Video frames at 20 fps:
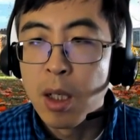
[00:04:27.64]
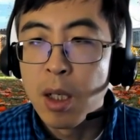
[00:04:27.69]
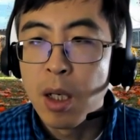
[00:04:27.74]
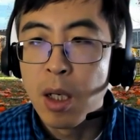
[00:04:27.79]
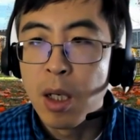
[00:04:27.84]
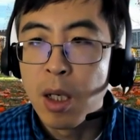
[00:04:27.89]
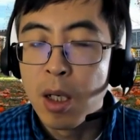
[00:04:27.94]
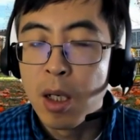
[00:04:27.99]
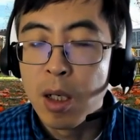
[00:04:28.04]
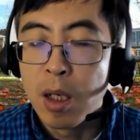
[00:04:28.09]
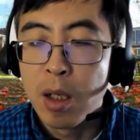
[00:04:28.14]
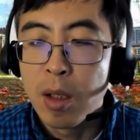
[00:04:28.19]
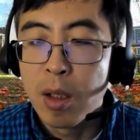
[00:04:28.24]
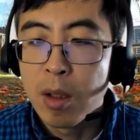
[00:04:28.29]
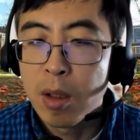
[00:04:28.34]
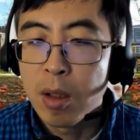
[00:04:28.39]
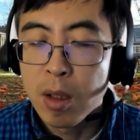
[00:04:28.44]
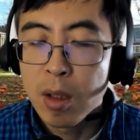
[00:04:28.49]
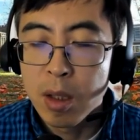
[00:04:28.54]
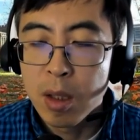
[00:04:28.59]

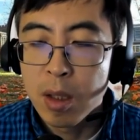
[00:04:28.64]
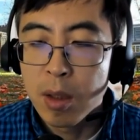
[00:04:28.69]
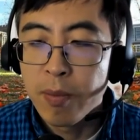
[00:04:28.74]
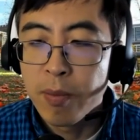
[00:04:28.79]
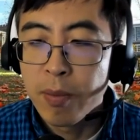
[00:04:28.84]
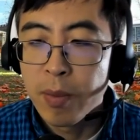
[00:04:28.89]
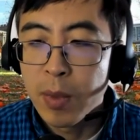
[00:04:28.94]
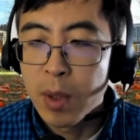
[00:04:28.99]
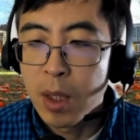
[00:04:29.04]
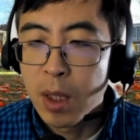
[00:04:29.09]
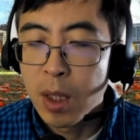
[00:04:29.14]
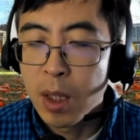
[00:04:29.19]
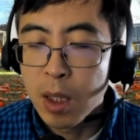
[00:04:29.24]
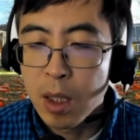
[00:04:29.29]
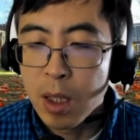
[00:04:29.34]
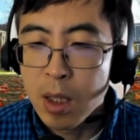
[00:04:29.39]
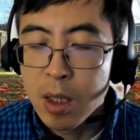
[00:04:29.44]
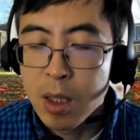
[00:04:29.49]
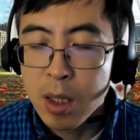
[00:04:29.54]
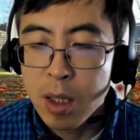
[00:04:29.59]

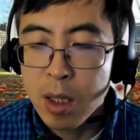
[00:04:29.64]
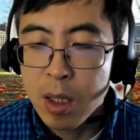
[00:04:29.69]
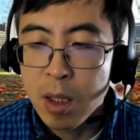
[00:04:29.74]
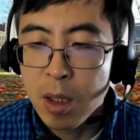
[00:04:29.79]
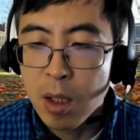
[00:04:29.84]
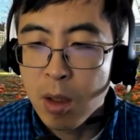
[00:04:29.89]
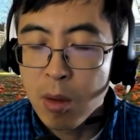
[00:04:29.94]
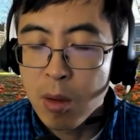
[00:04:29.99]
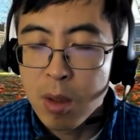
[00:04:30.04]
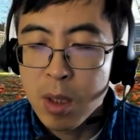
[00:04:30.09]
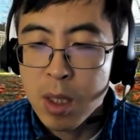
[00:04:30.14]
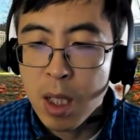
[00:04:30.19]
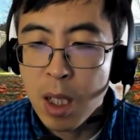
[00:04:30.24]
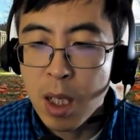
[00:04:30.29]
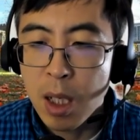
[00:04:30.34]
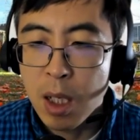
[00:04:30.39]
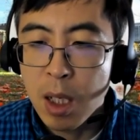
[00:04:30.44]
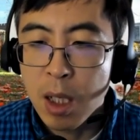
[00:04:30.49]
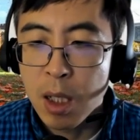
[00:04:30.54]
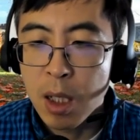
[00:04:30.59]
The CEOs
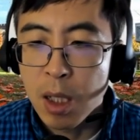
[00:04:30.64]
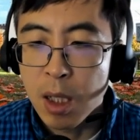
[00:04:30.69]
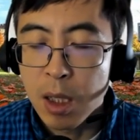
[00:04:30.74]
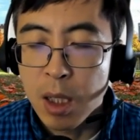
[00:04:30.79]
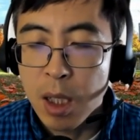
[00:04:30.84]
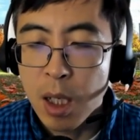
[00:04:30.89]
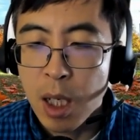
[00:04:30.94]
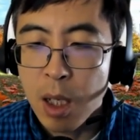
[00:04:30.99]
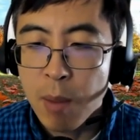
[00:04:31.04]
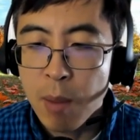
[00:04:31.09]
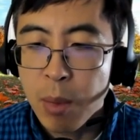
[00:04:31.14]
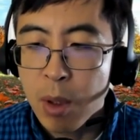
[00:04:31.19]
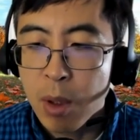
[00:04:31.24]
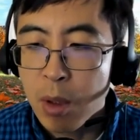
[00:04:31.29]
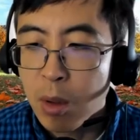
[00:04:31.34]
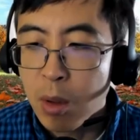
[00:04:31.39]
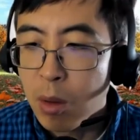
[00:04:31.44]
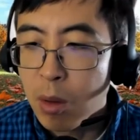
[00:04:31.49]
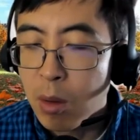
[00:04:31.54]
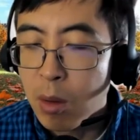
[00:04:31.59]
are a
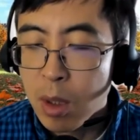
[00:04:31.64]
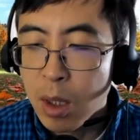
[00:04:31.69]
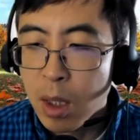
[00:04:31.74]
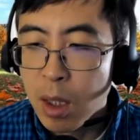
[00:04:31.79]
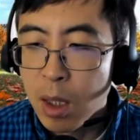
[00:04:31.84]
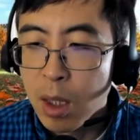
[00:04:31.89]
couple